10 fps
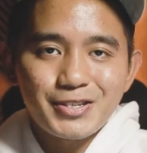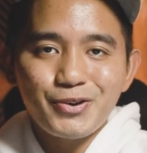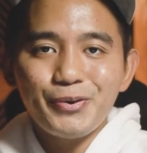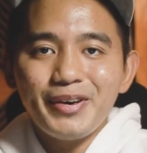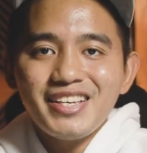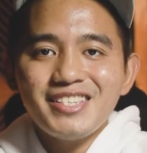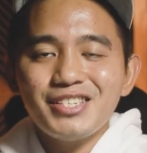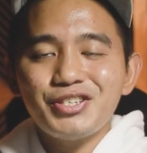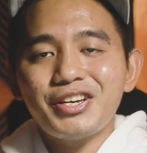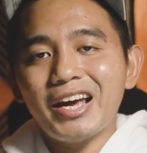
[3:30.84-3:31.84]
As always,
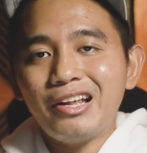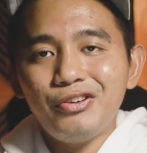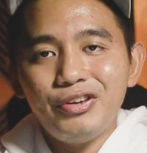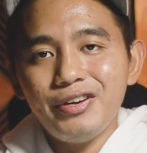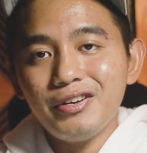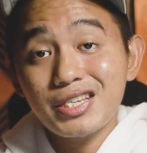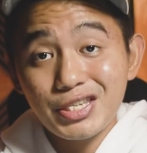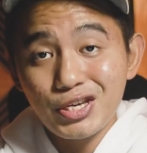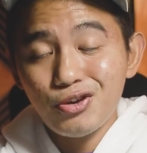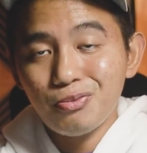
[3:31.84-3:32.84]
it's your Techy DOOD here.
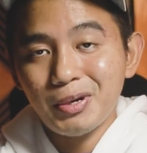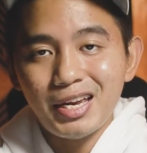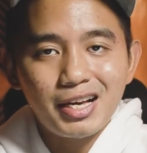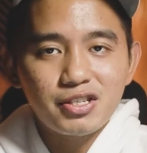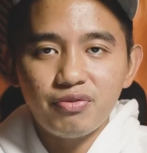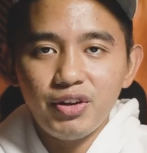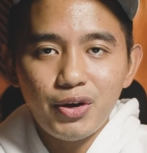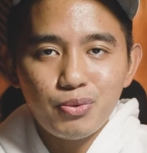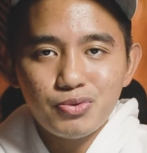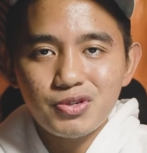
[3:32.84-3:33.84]
See you in my next
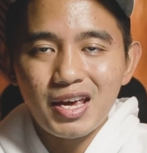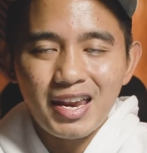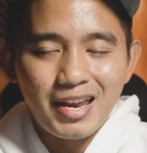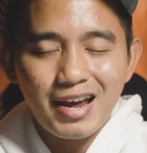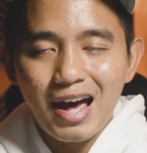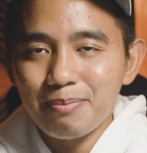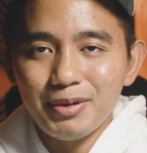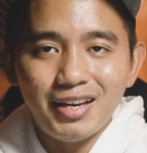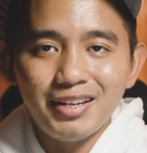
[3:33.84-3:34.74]
videos and happy